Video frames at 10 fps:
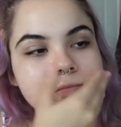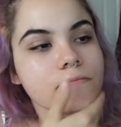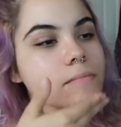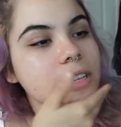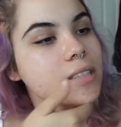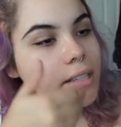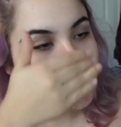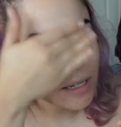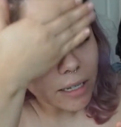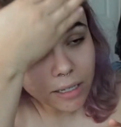my
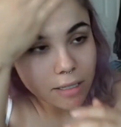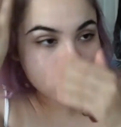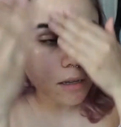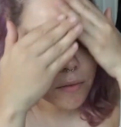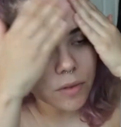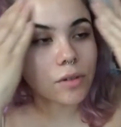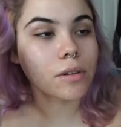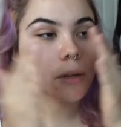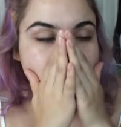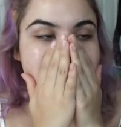skin is
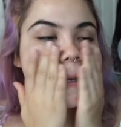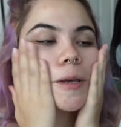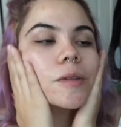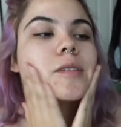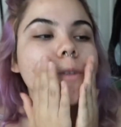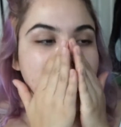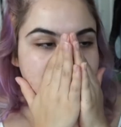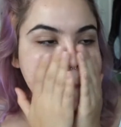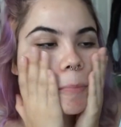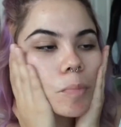softer and
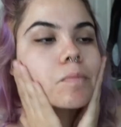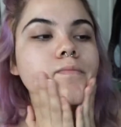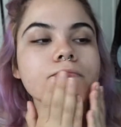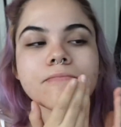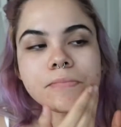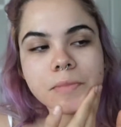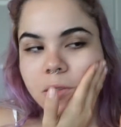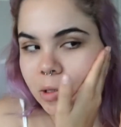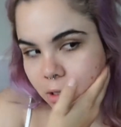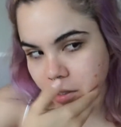
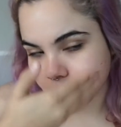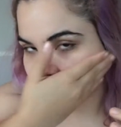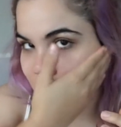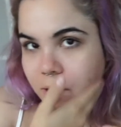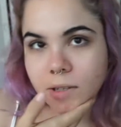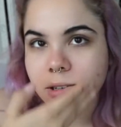just